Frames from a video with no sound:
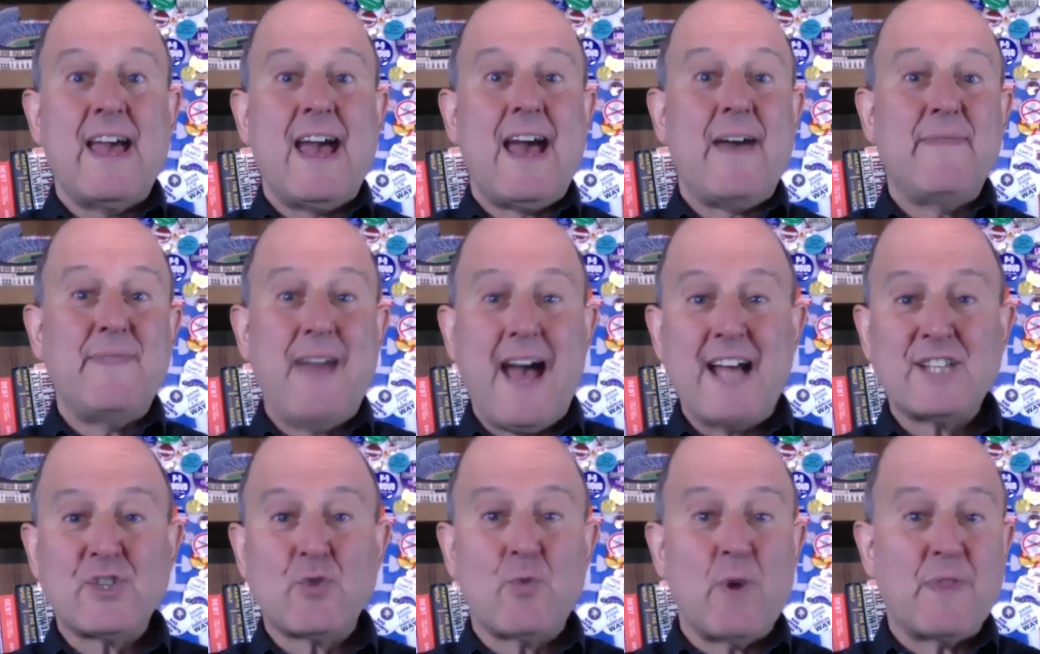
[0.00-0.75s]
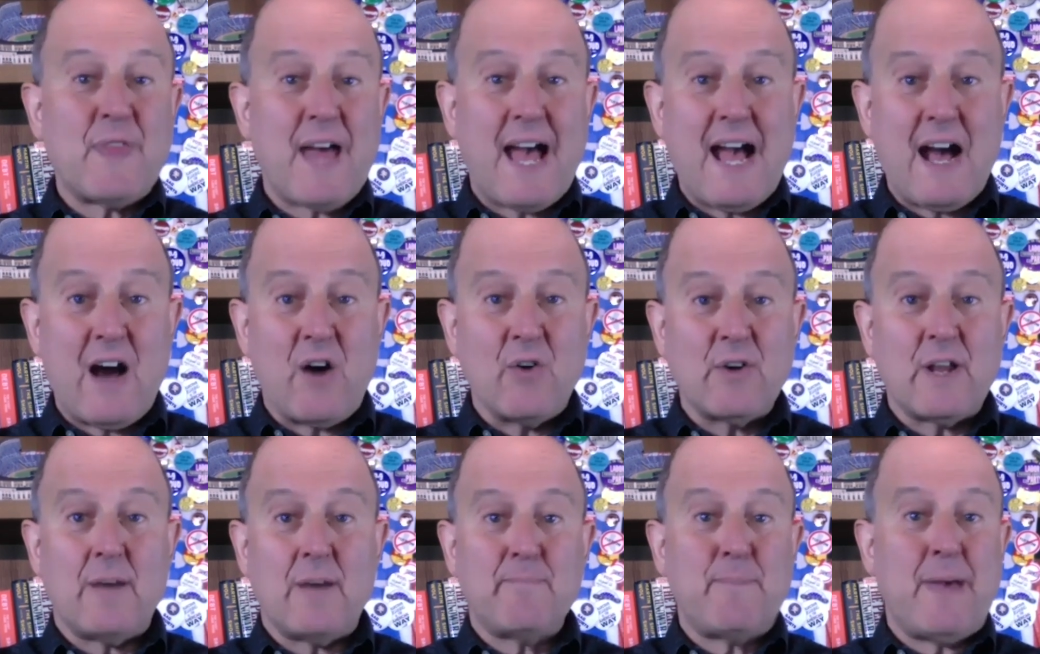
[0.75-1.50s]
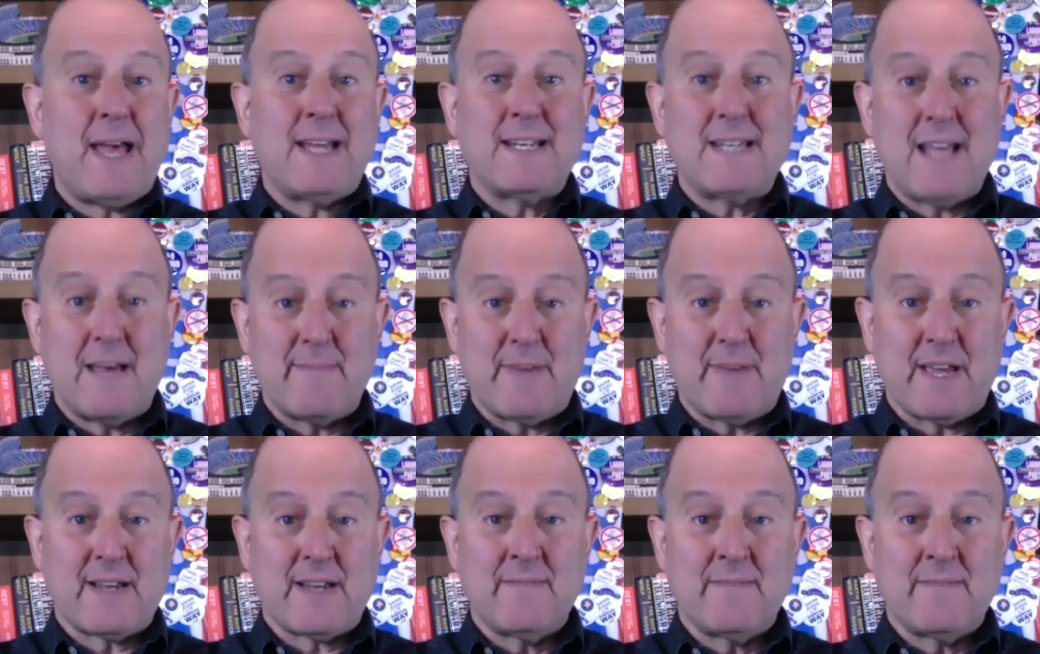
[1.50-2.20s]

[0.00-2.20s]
and that's without a pandemic.